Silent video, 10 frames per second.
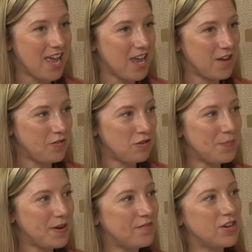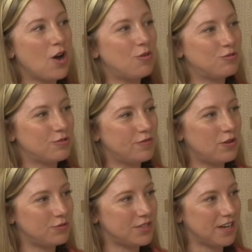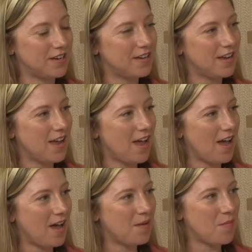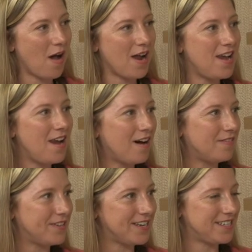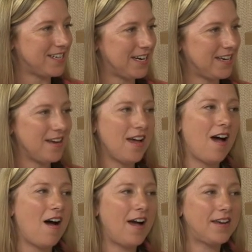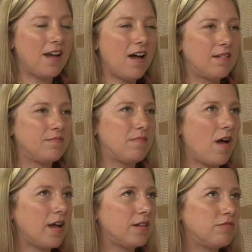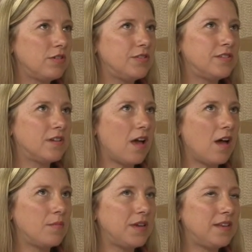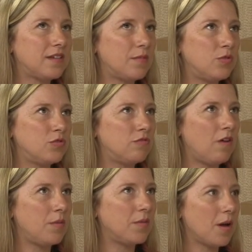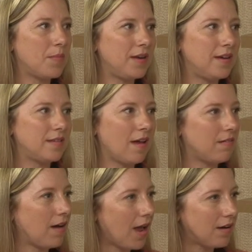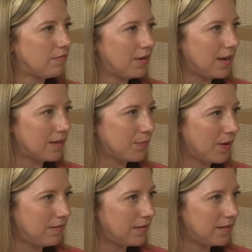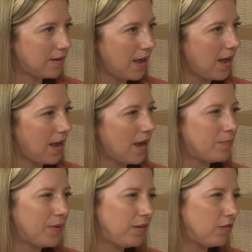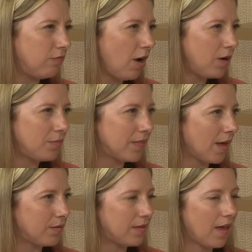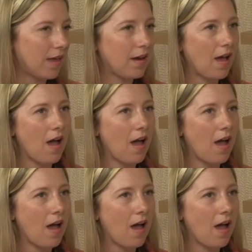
If you're a bit of a culture vulture, um, I love Italy. I, I, I cruised um, Istanbul to Rome a couple of years ago and I hadn't really experienced, I'd been to Rome and that was it. And